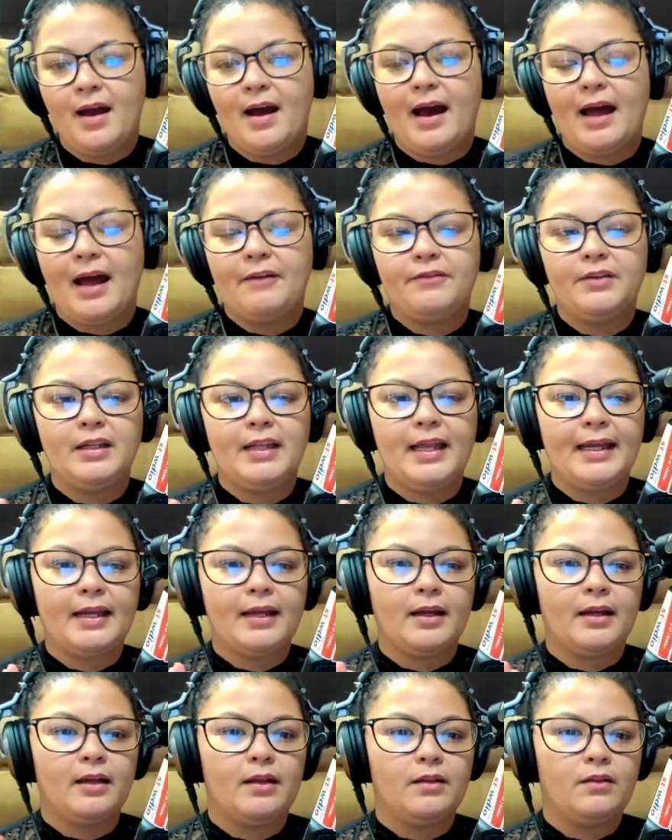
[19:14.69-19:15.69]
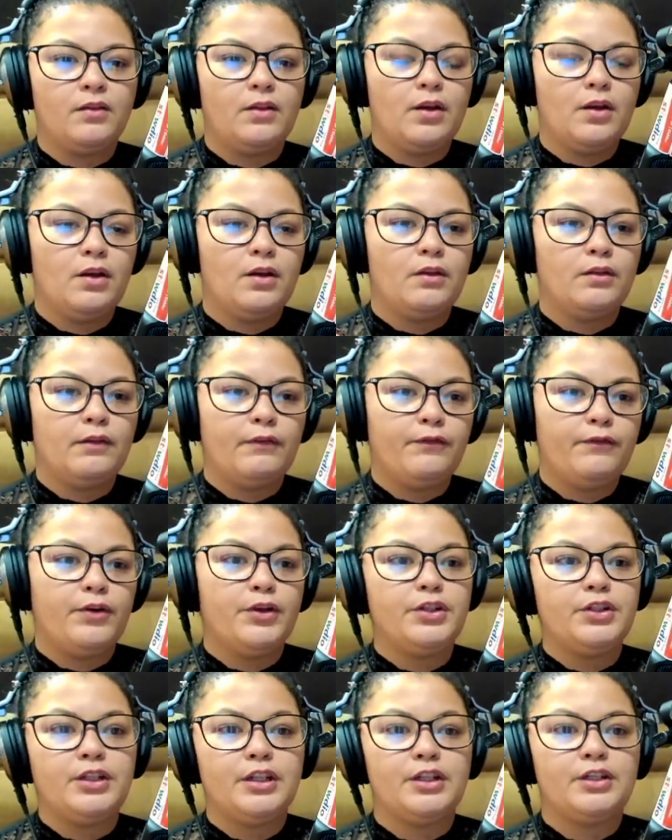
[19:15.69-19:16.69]
I feel like the
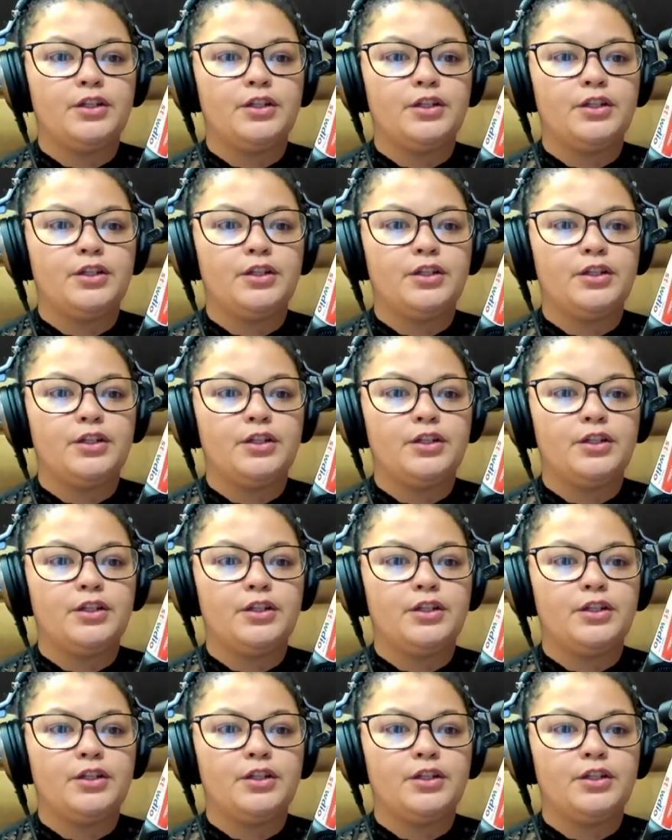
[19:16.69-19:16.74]
first year,